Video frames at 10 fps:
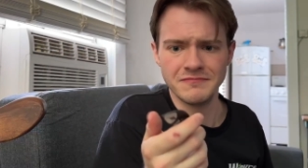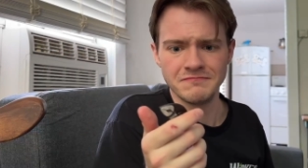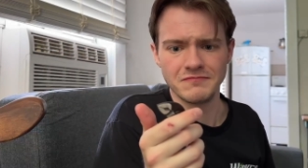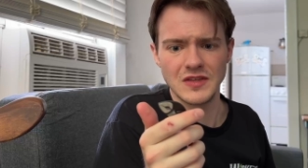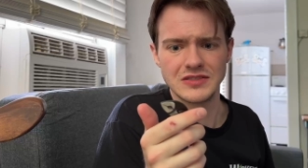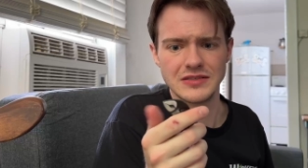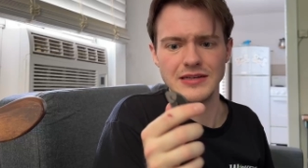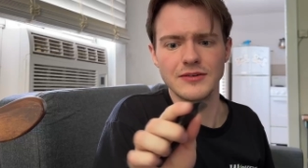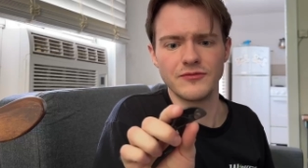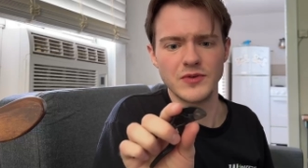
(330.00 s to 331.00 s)
This
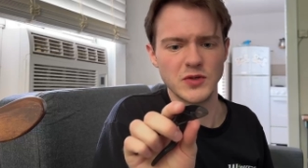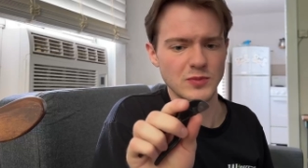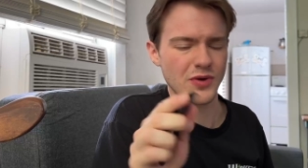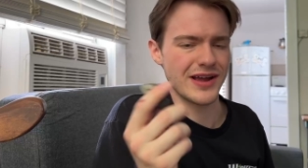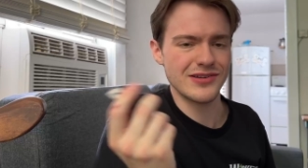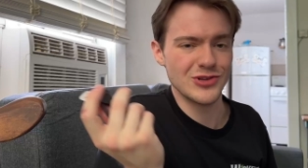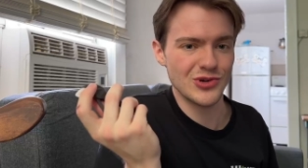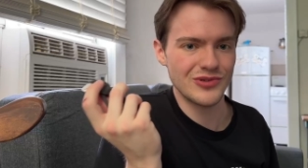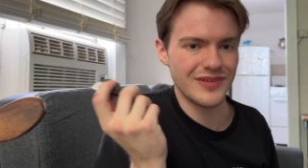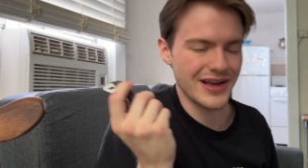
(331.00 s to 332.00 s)
thing feels brand
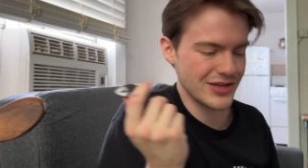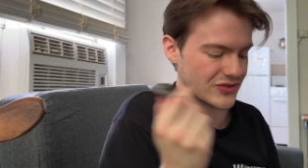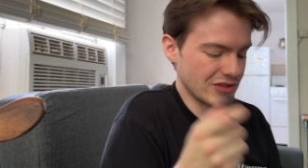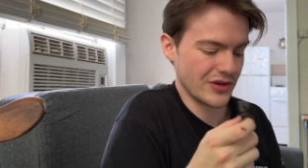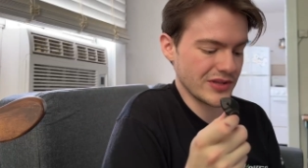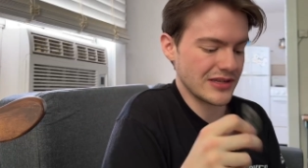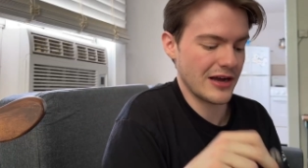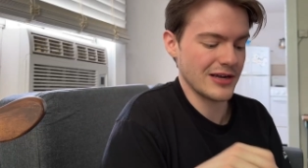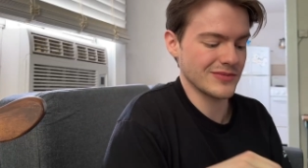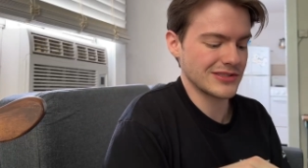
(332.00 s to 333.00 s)
new. I use it all the
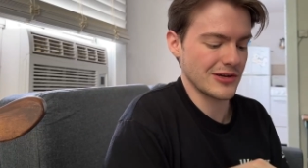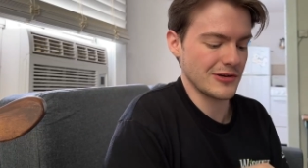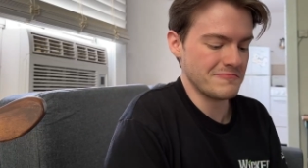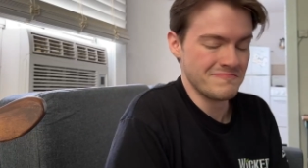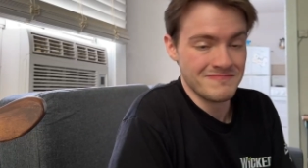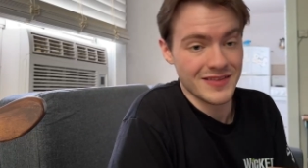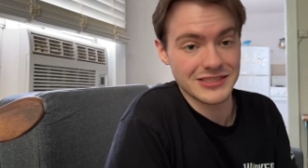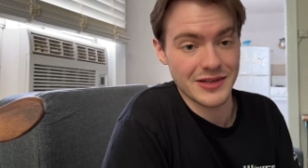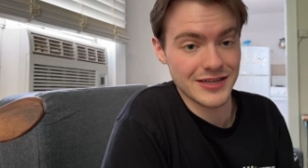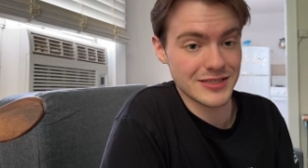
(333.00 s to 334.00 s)
time, so it's
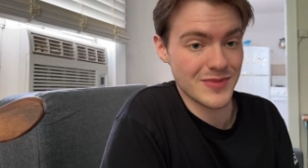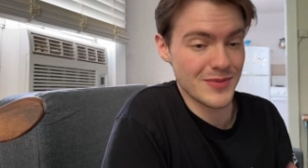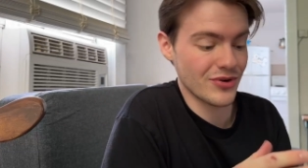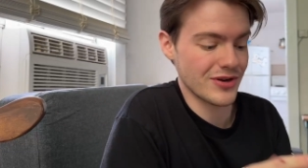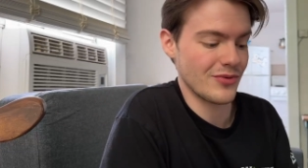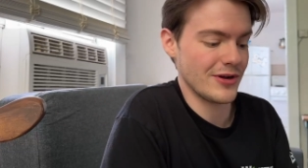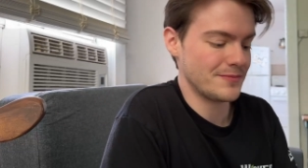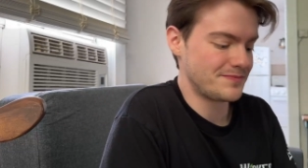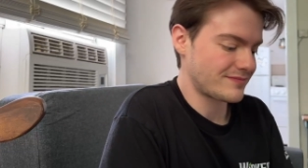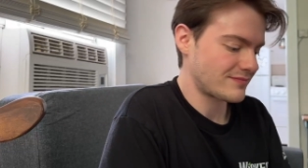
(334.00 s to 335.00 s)
lasting me pretty well.
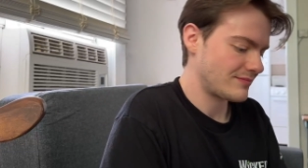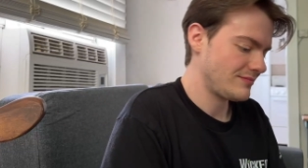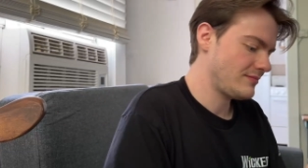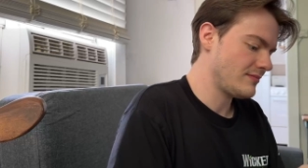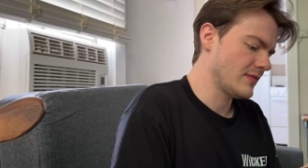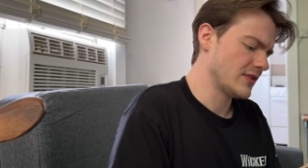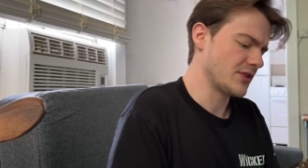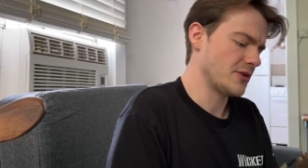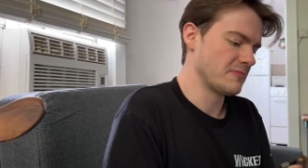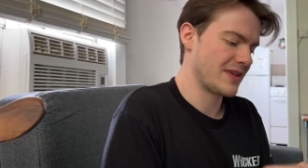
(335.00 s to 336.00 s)

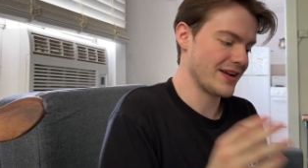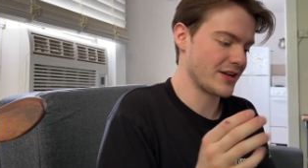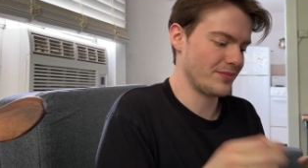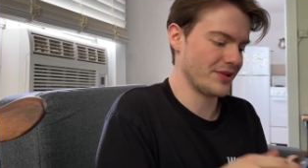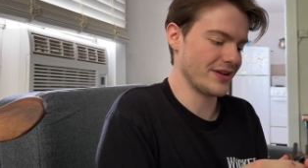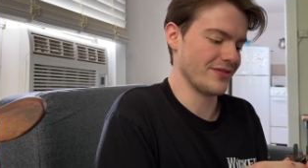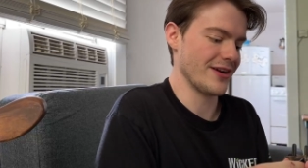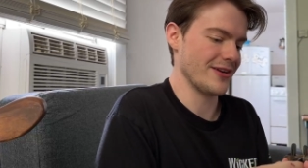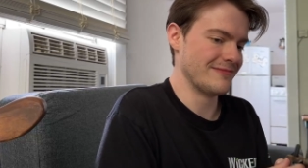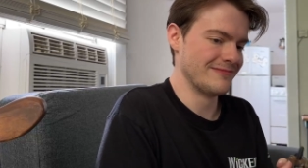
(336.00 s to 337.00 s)
So, can't complain there.